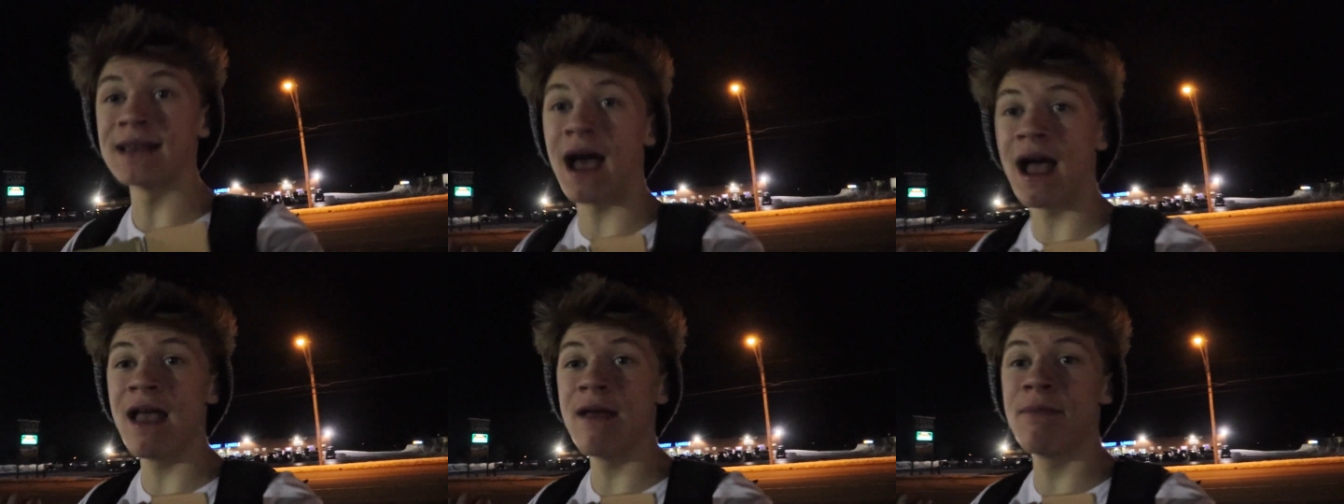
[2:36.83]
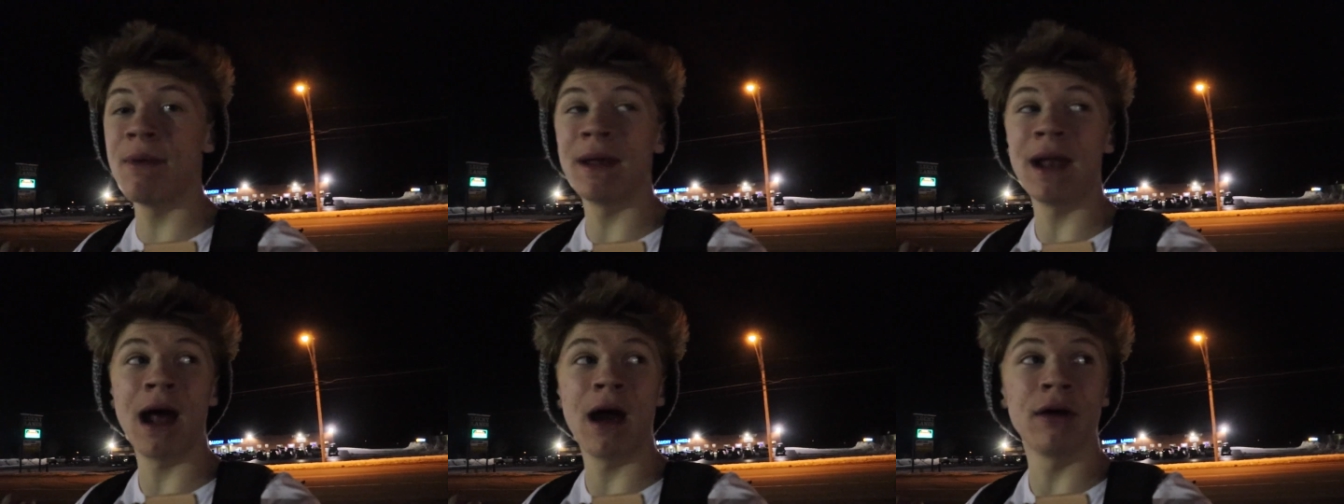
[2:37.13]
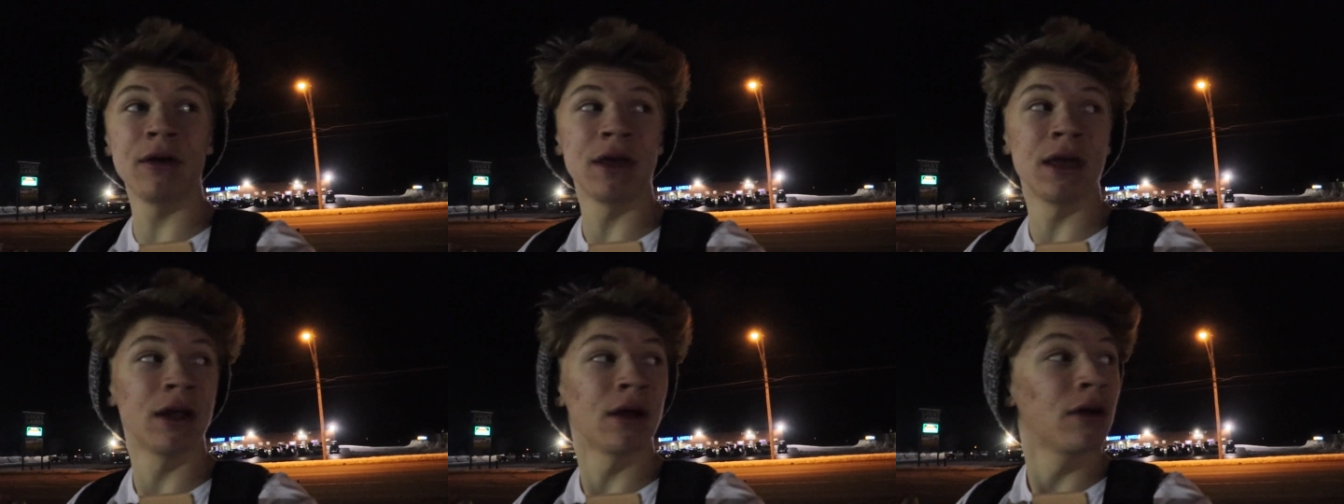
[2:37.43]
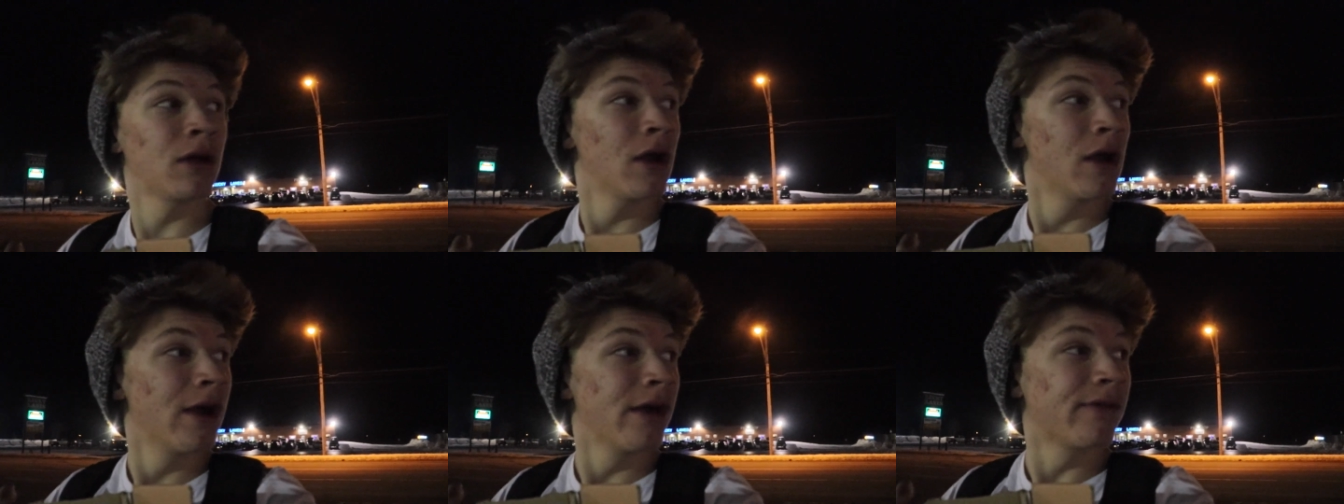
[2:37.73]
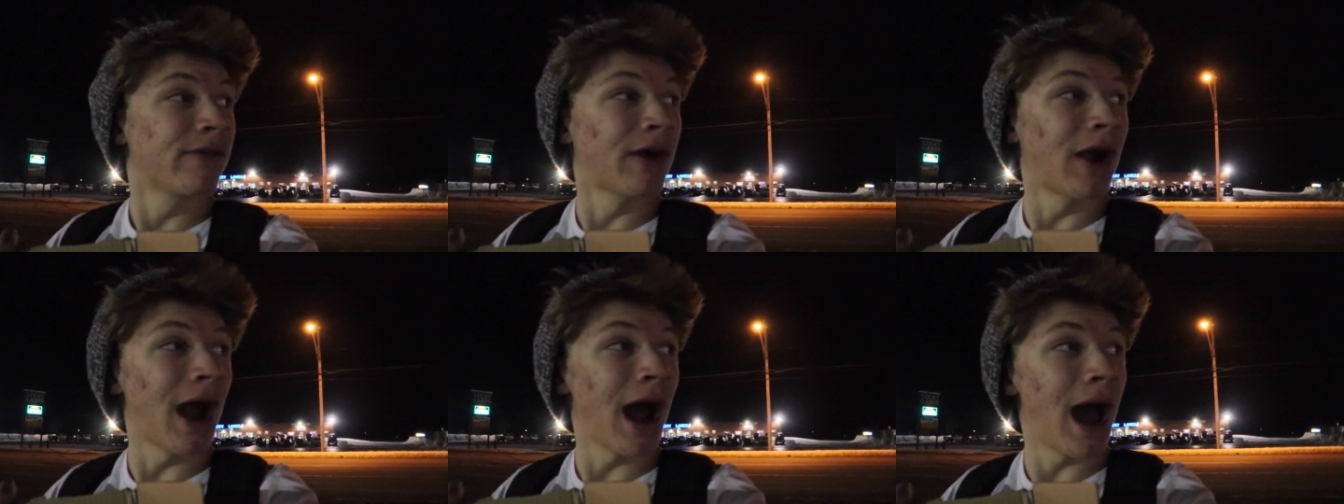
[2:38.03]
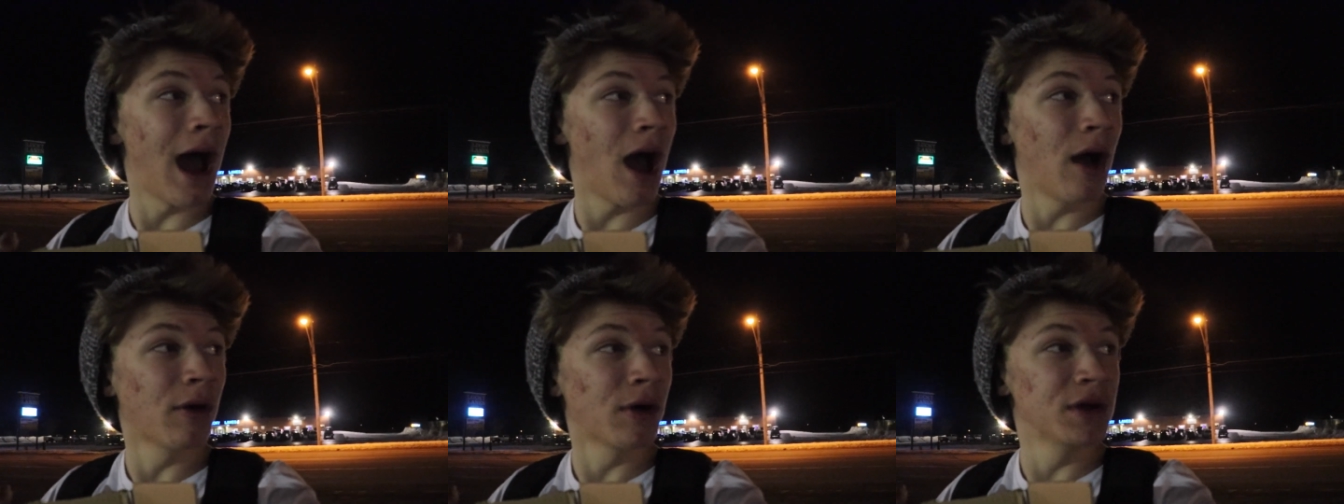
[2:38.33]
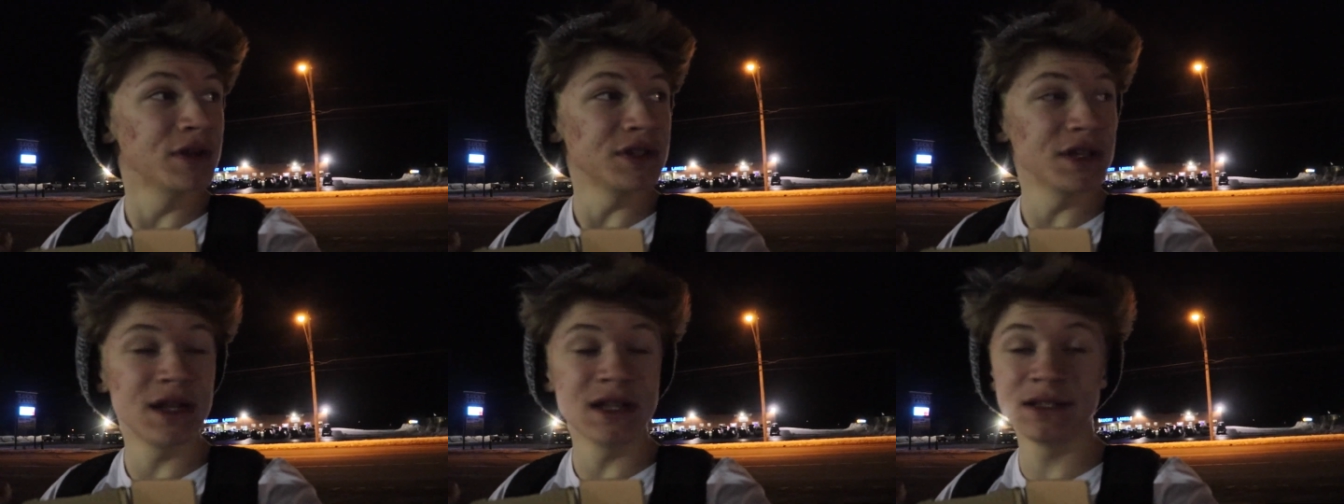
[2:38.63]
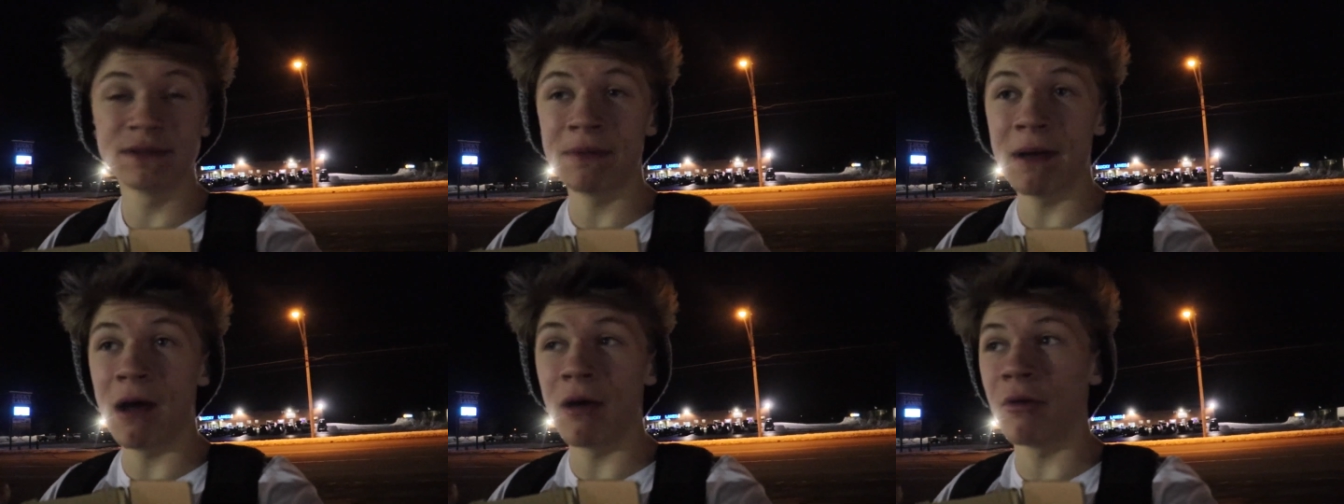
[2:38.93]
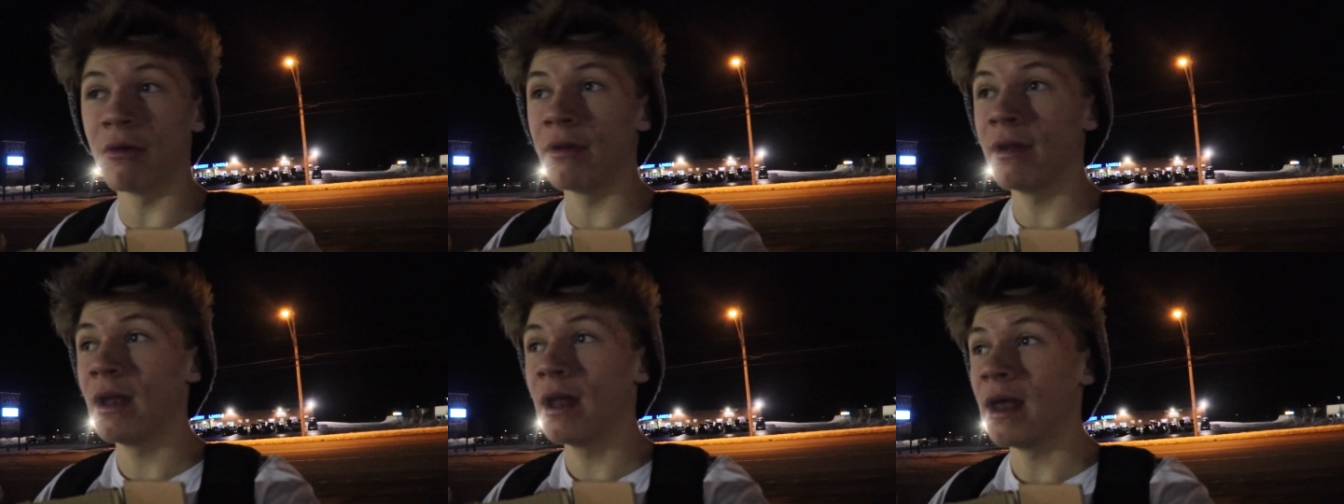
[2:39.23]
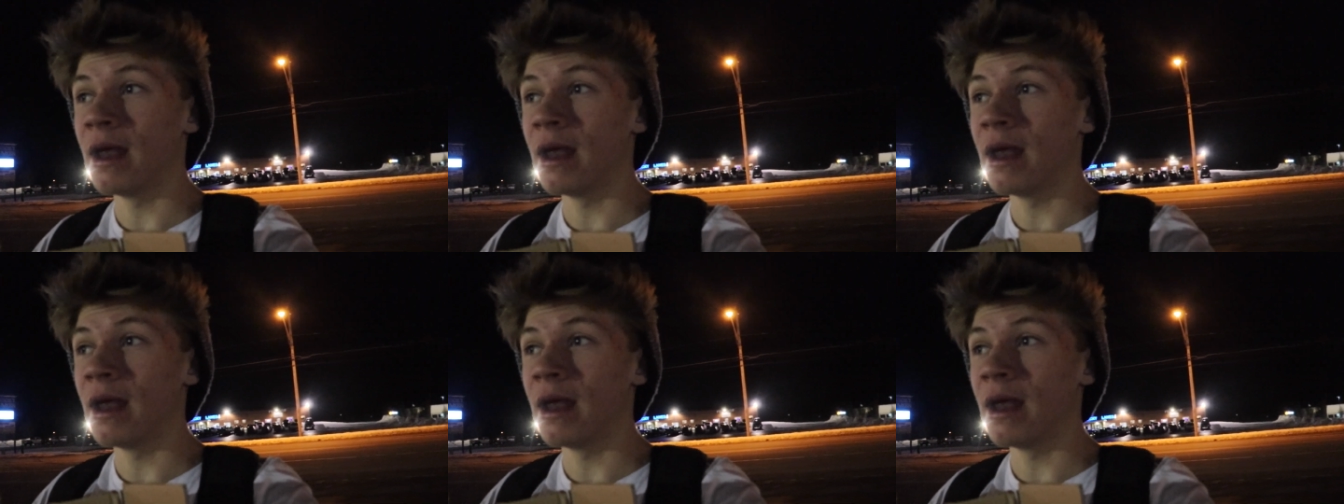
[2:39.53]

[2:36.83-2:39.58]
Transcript: I have been out here for hours. It is about